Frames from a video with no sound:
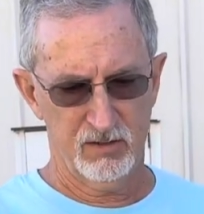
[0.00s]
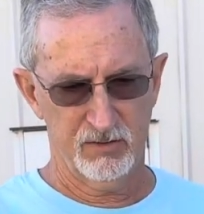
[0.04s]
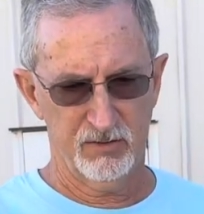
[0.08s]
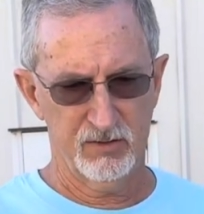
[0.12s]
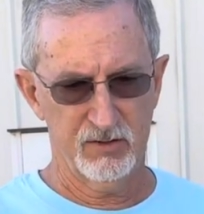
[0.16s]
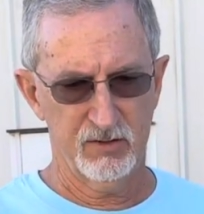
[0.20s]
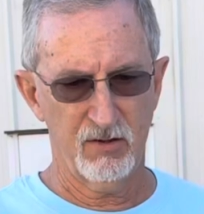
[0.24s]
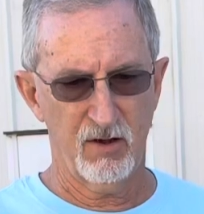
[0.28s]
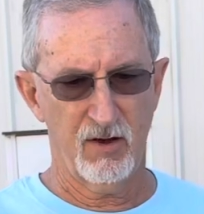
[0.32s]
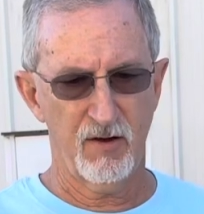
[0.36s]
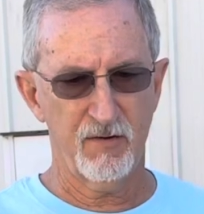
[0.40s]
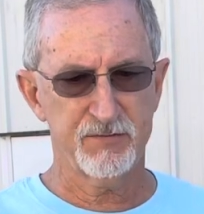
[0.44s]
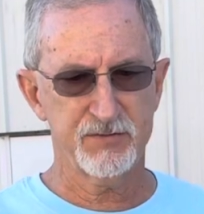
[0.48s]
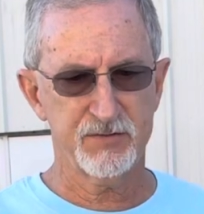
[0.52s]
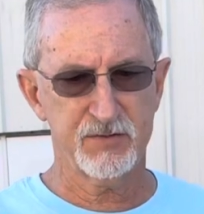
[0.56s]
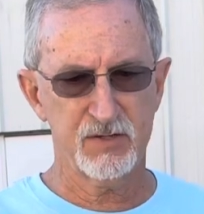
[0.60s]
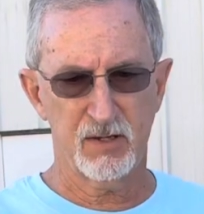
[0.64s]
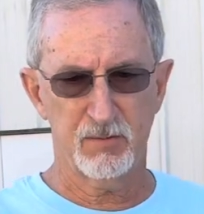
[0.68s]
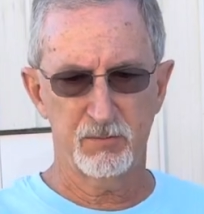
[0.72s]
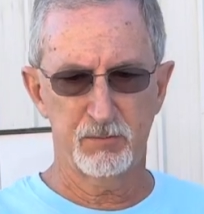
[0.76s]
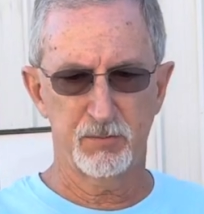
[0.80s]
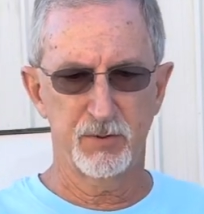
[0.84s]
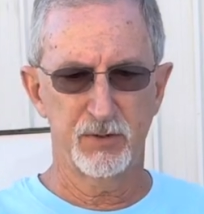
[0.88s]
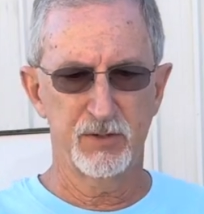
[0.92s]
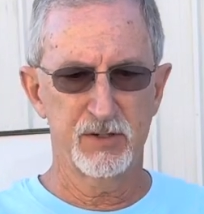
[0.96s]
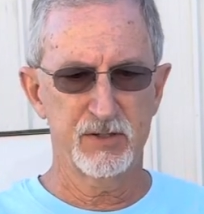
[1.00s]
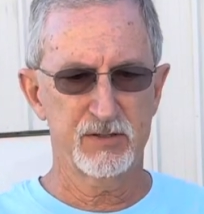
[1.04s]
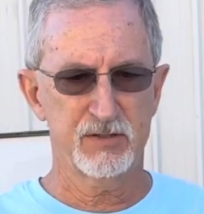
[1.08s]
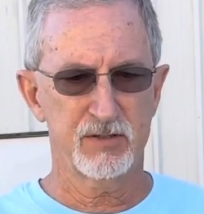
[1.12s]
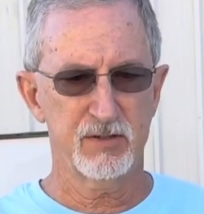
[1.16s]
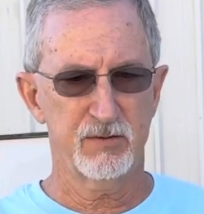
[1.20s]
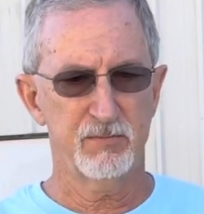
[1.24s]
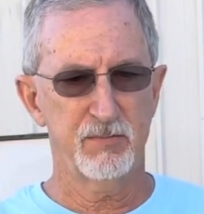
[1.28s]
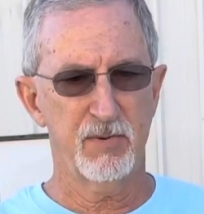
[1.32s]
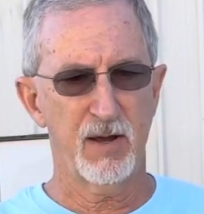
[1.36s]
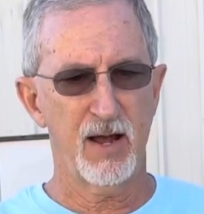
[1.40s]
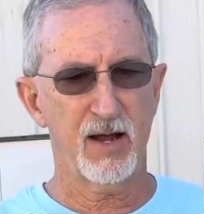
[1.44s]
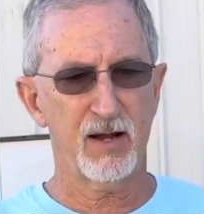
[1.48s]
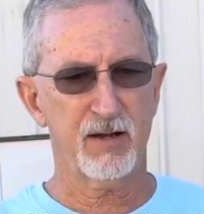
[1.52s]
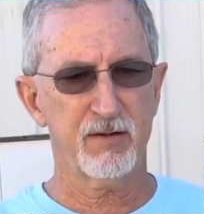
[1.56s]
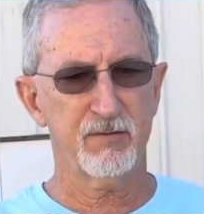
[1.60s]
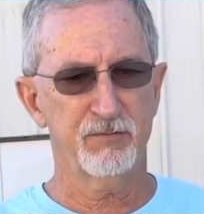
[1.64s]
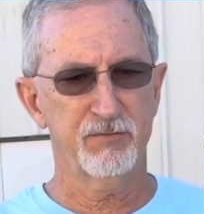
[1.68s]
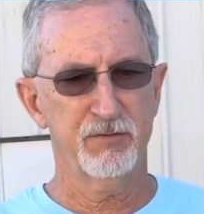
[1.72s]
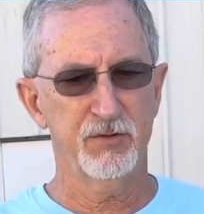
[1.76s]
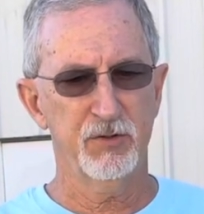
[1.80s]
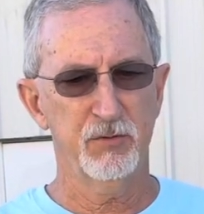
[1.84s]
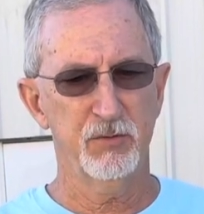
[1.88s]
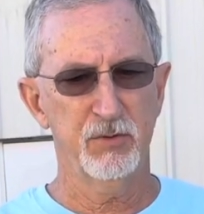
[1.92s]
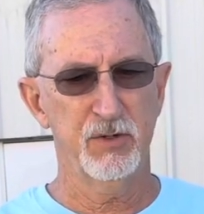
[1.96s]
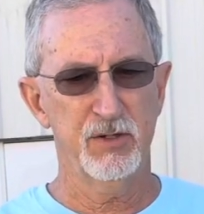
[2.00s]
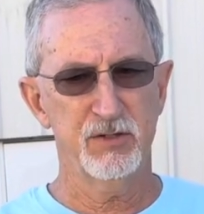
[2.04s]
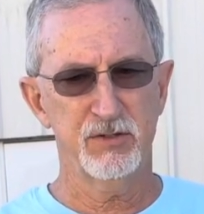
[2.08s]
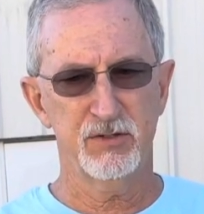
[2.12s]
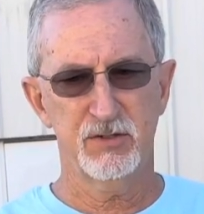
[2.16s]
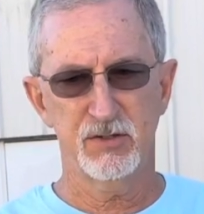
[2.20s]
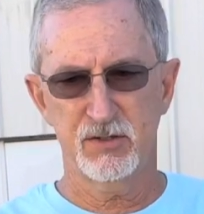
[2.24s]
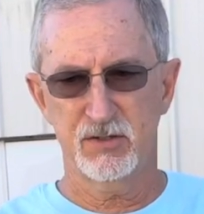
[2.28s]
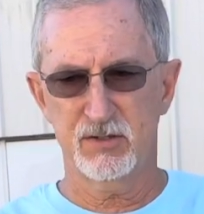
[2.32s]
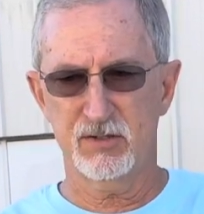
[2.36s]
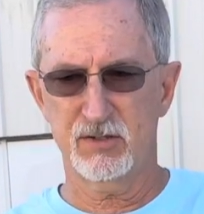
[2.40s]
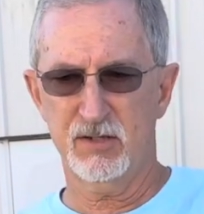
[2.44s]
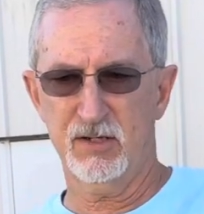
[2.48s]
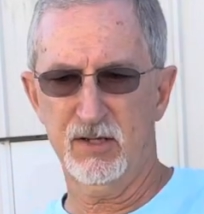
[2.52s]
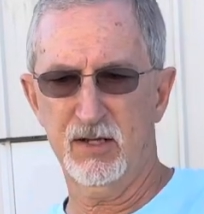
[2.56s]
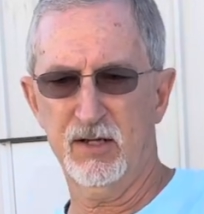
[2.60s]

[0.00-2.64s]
The offset brings it back a few inches